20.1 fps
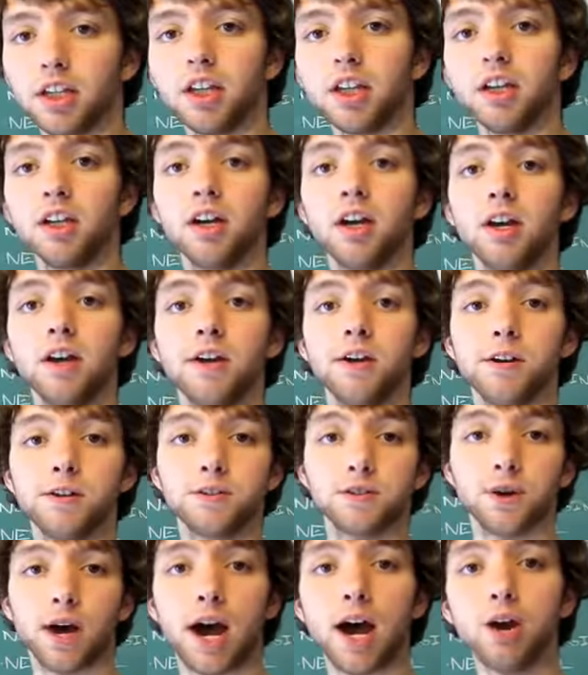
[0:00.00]
key.
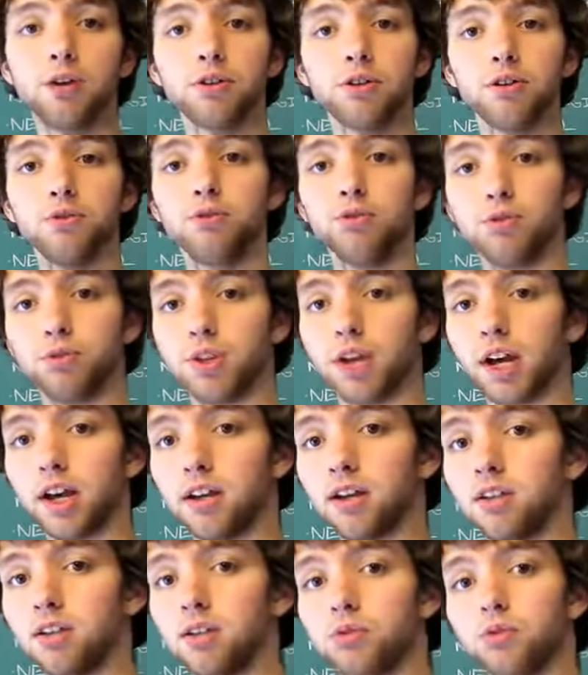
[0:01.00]
So how do you do
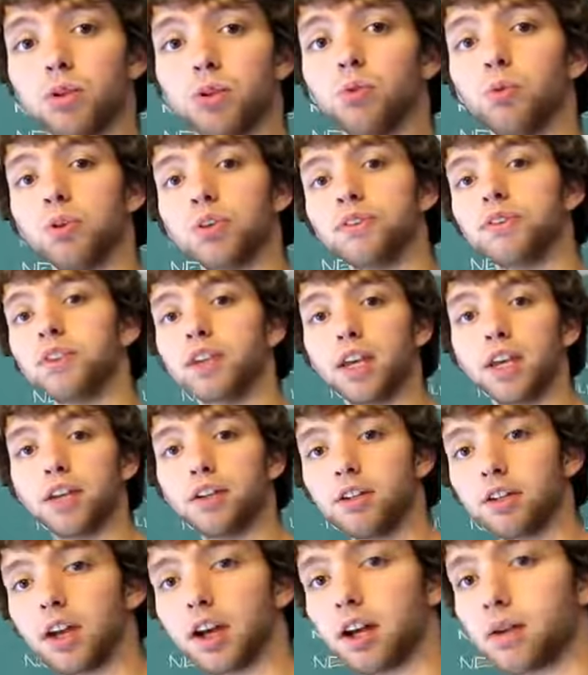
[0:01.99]
that? Well, once
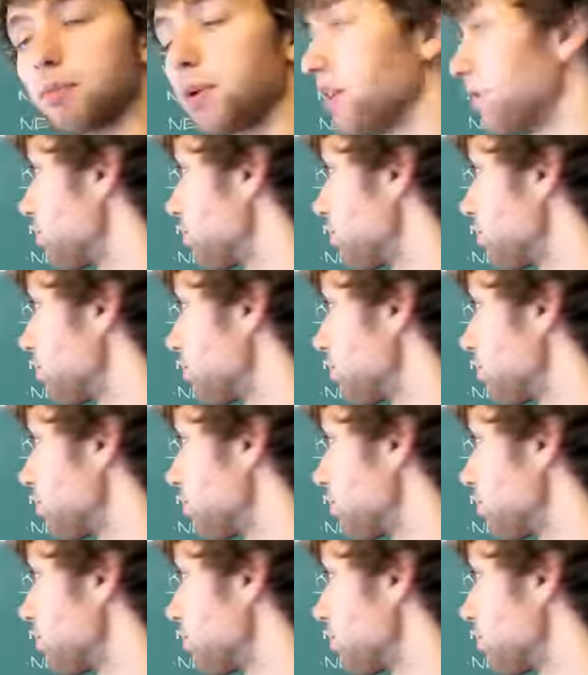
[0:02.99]
again, you got